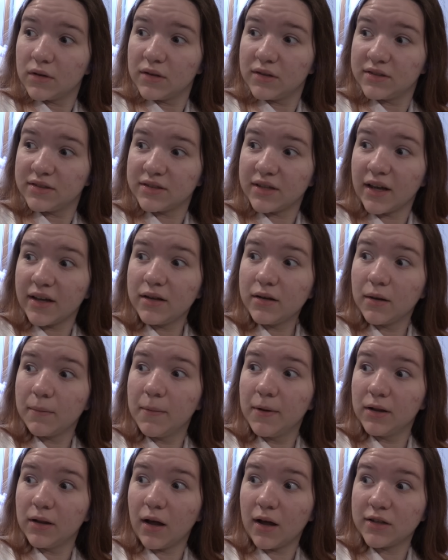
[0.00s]

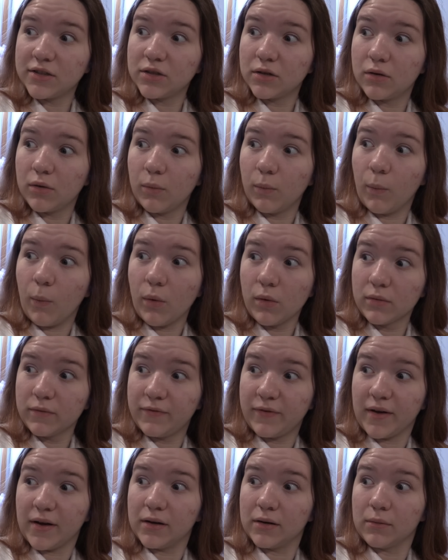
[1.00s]
Psychological
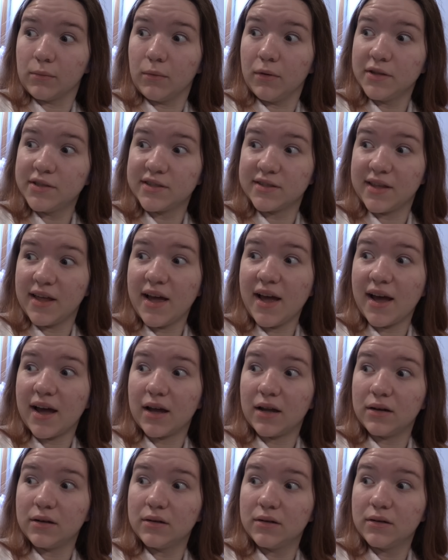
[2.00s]
warfare? What's
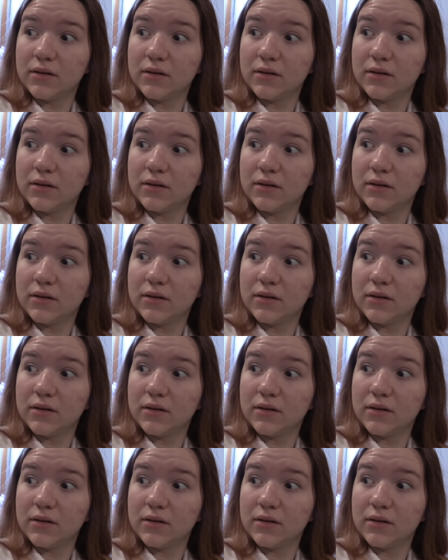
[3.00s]
that?